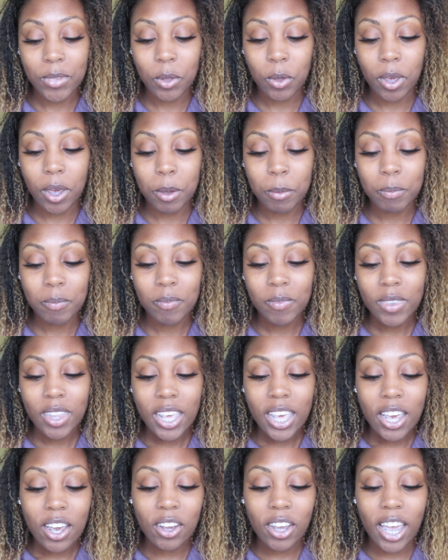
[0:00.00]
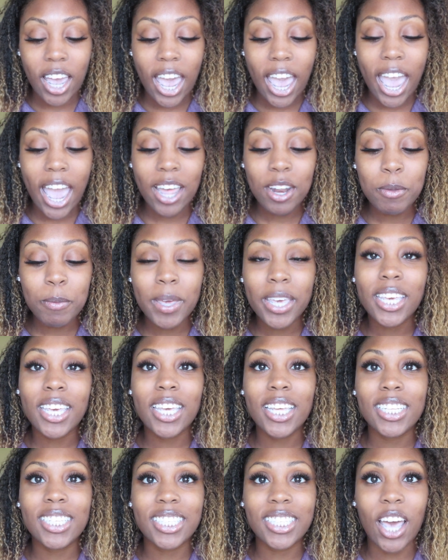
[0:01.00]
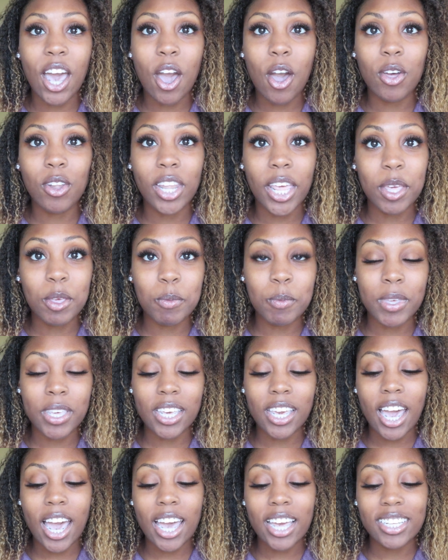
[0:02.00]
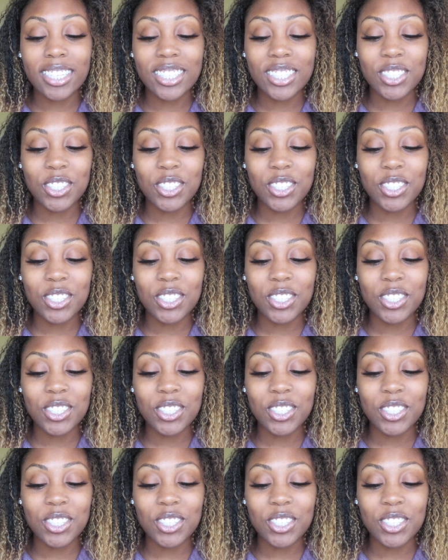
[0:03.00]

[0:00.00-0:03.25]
Okay. Okay, I had to make it sound like me, guys.